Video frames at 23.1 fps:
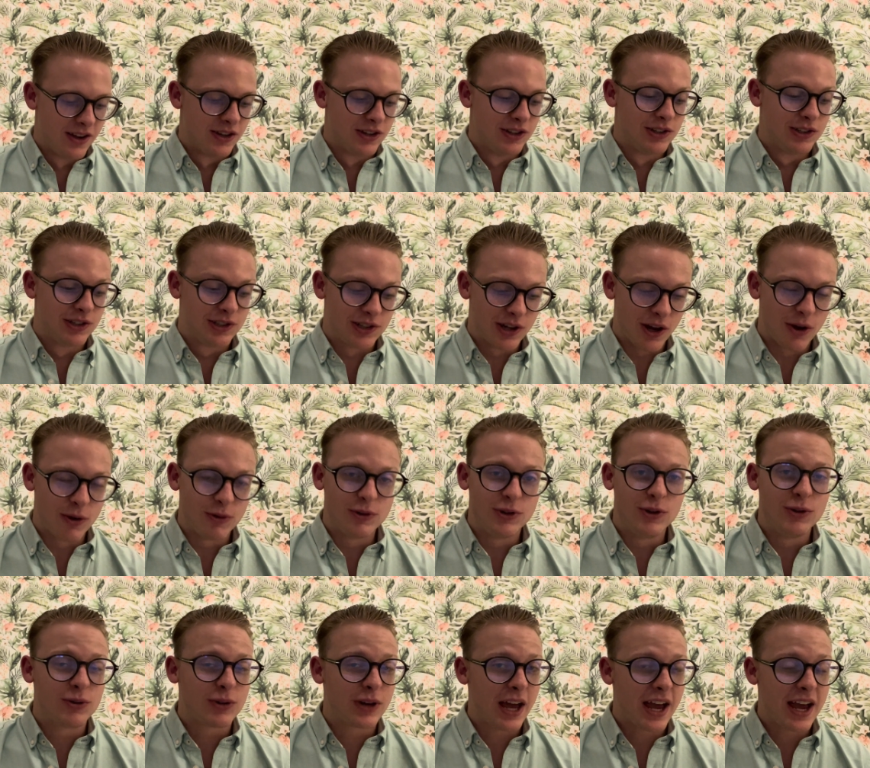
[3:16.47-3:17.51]
So
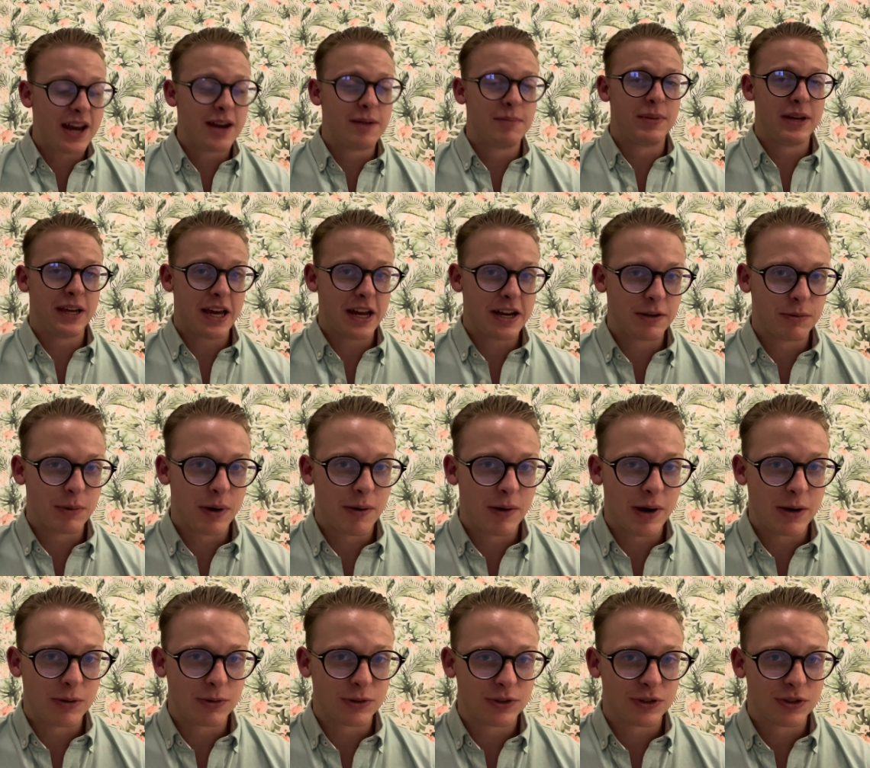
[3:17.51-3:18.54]
you can be anywhere
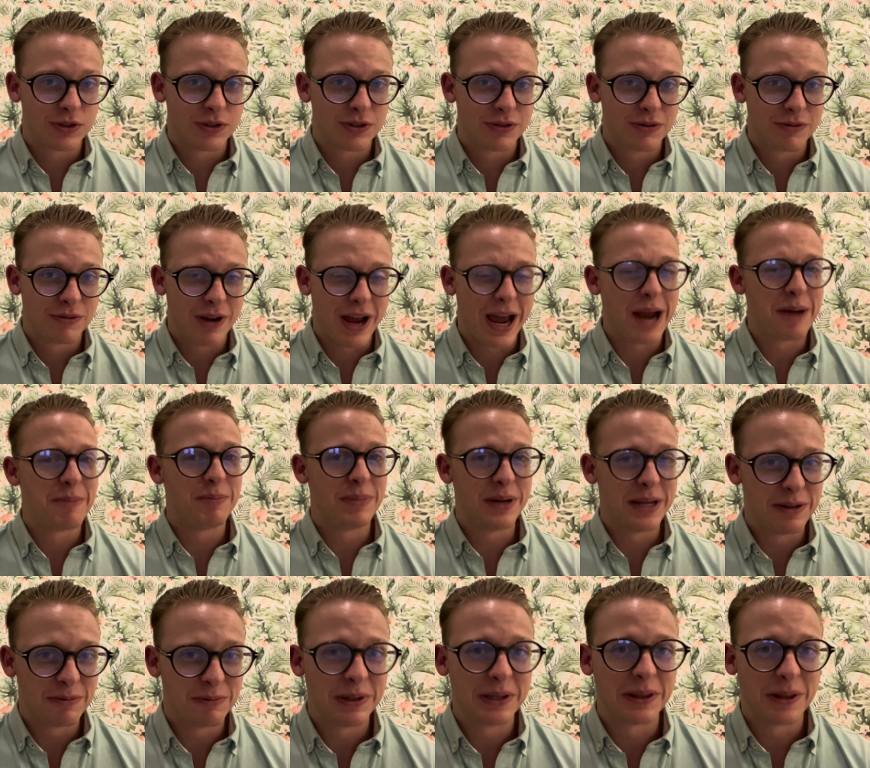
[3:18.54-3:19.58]
else and be
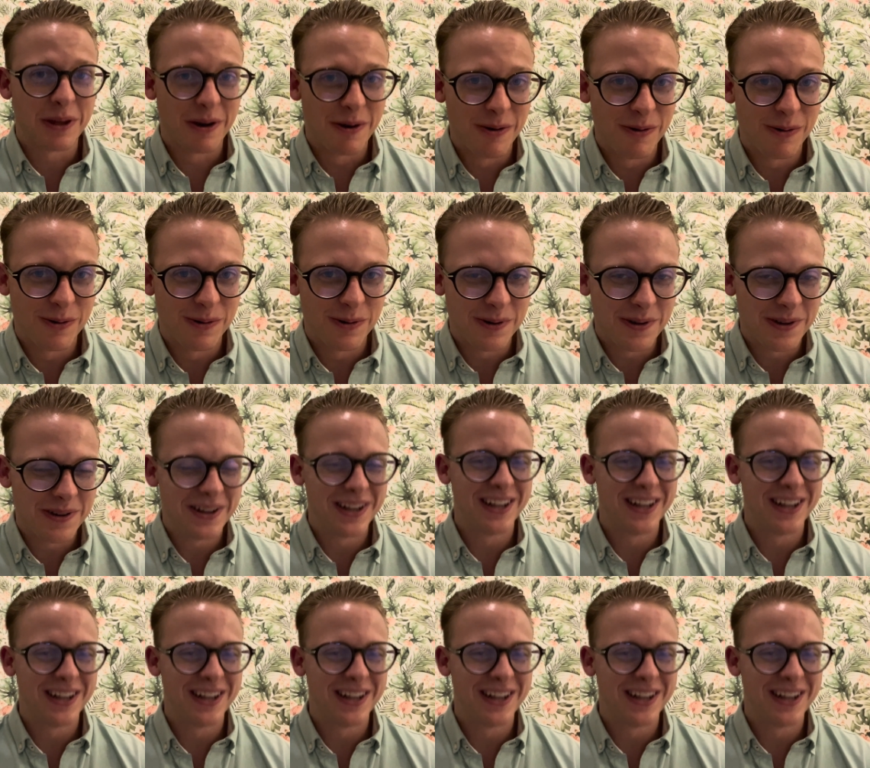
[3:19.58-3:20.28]
with the Lord.